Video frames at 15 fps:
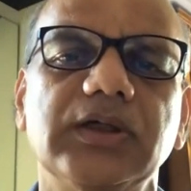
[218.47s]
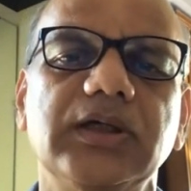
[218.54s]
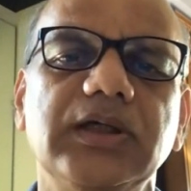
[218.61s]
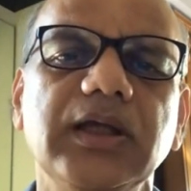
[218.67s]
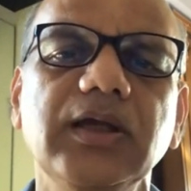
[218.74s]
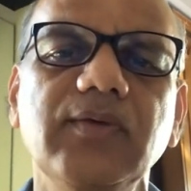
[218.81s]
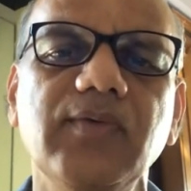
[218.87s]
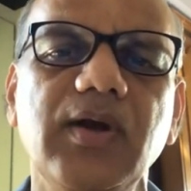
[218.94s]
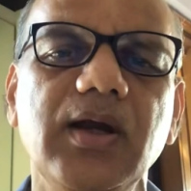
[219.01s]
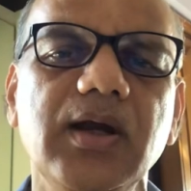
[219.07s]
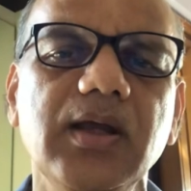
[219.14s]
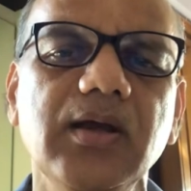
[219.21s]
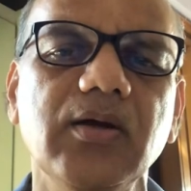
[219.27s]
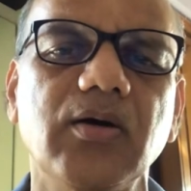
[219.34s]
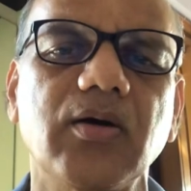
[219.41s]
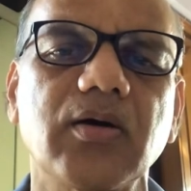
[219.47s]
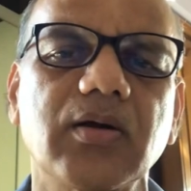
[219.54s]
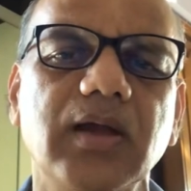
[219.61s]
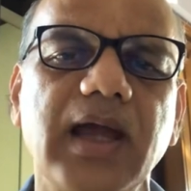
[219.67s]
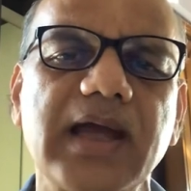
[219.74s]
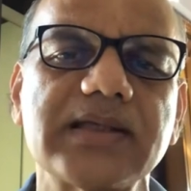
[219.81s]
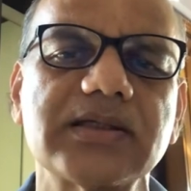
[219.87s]
TIG welding or
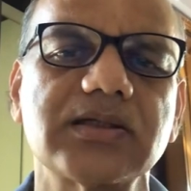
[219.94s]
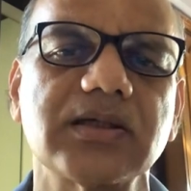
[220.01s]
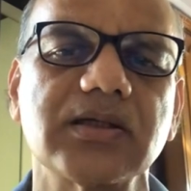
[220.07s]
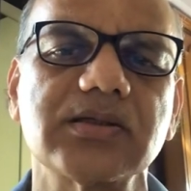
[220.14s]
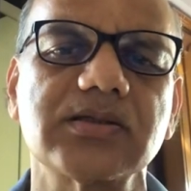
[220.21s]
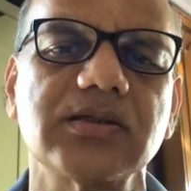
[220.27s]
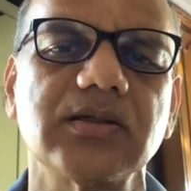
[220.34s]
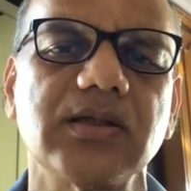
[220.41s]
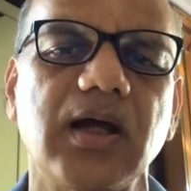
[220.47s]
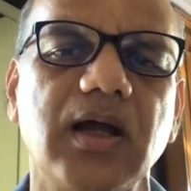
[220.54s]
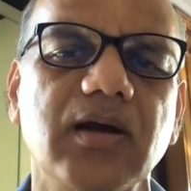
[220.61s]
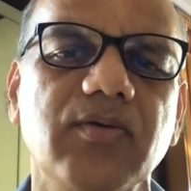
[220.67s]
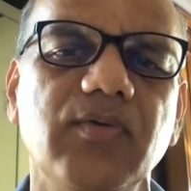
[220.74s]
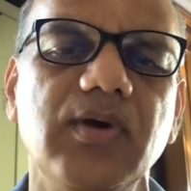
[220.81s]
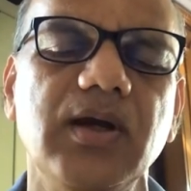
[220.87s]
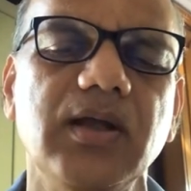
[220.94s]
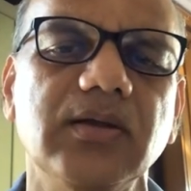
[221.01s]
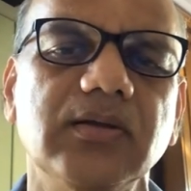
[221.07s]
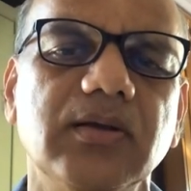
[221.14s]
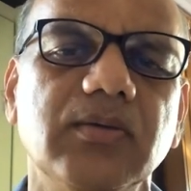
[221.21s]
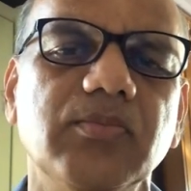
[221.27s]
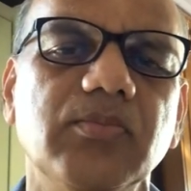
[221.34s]
gas tungsten arc welding,
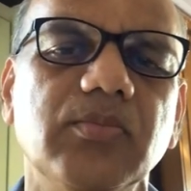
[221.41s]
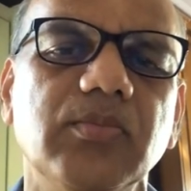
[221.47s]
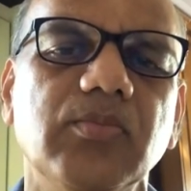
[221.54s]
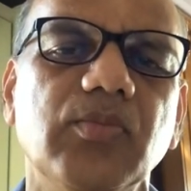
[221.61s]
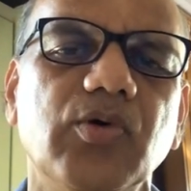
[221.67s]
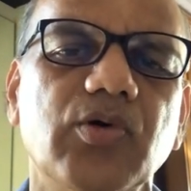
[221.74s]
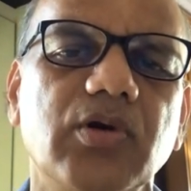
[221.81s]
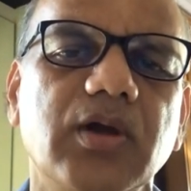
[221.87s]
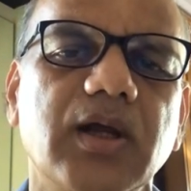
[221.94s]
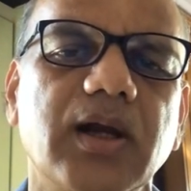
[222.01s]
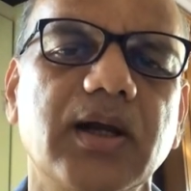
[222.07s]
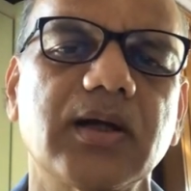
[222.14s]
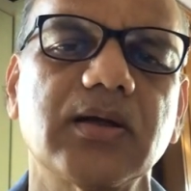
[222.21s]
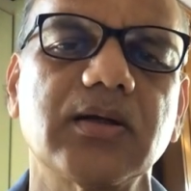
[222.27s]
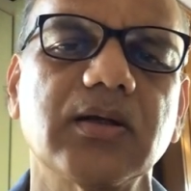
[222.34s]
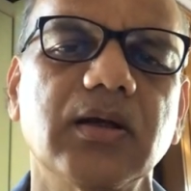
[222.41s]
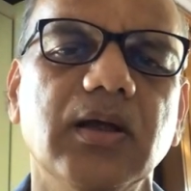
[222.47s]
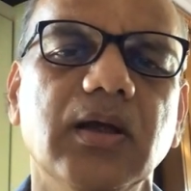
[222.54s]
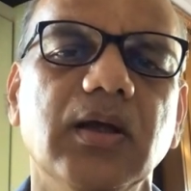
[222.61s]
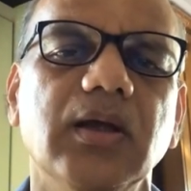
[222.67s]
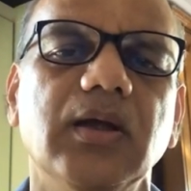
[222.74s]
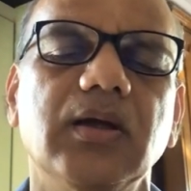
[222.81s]
the more correct
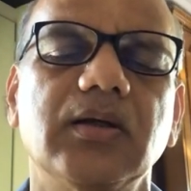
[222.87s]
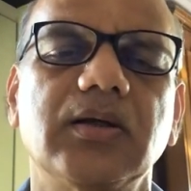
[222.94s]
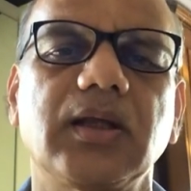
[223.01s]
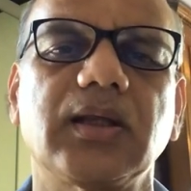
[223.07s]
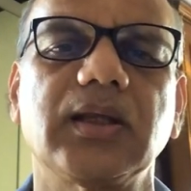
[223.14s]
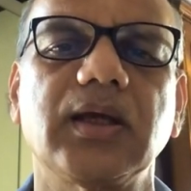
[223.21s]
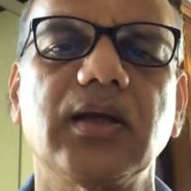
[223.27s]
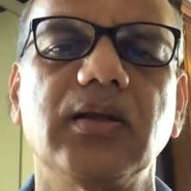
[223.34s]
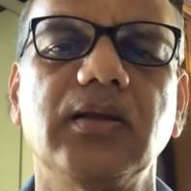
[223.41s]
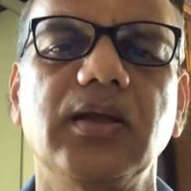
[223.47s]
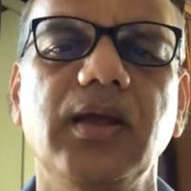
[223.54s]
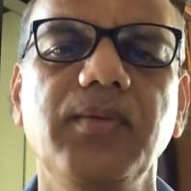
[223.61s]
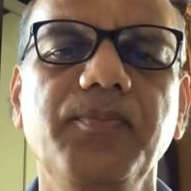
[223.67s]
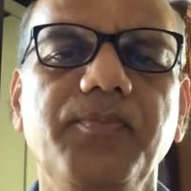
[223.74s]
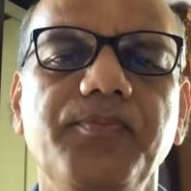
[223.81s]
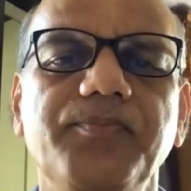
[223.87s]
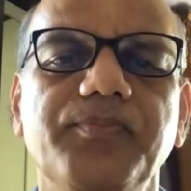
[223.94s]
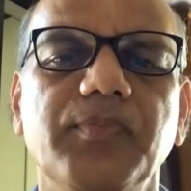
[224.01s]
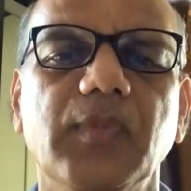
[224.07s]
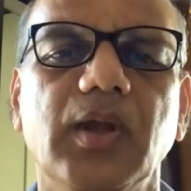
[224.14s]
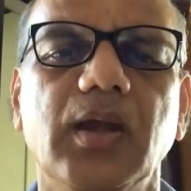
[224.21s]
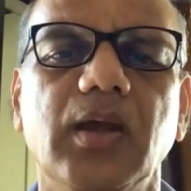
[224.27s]
technical name.
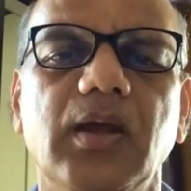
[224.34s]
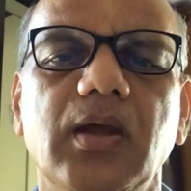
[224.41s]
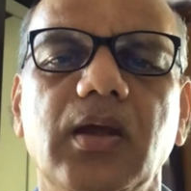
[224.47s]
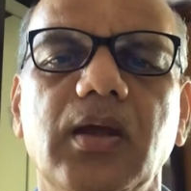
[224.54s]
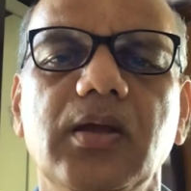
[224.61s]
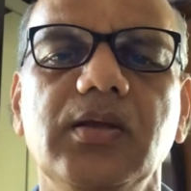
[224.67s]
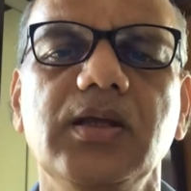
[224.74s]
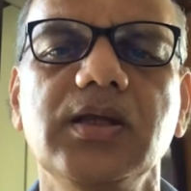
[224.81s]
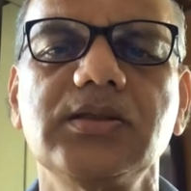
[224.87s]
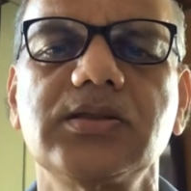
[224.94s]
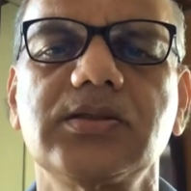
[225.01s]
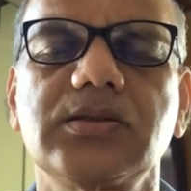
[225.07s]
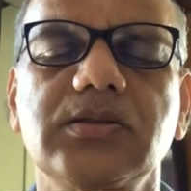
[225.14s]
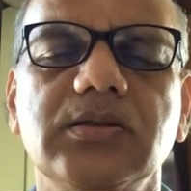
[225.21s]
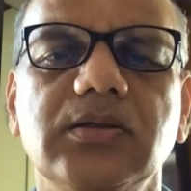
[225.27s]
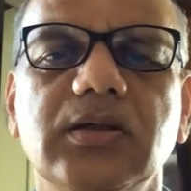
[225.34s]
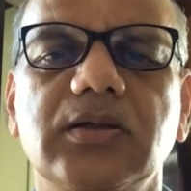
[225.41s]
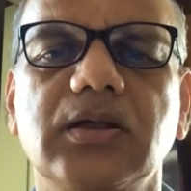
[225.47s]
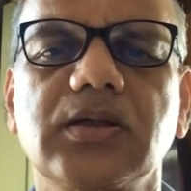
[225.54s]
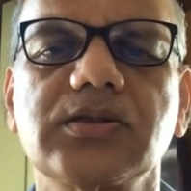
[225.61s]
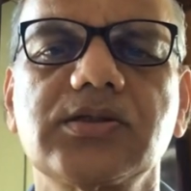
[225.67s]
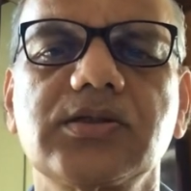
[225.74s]
In this, the
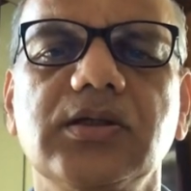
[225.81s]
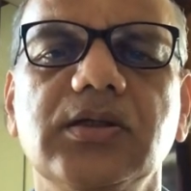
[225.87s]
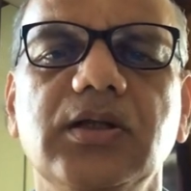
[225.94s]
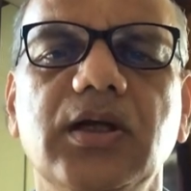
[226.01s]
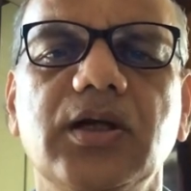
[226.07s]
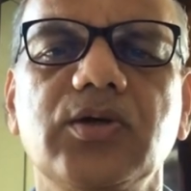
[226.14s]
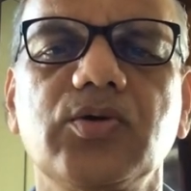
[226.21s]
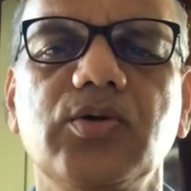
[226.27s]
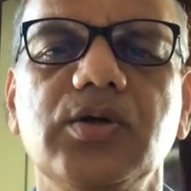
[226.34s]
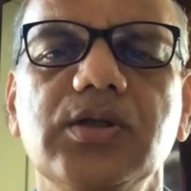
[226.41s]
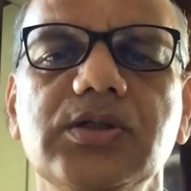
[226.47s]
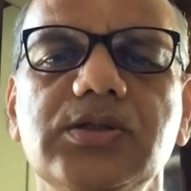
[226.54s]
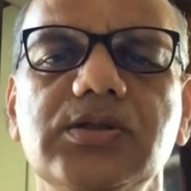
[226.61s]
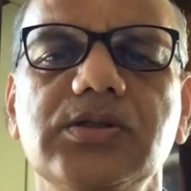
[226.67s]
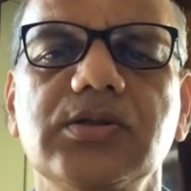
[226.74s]
tungsten electrode is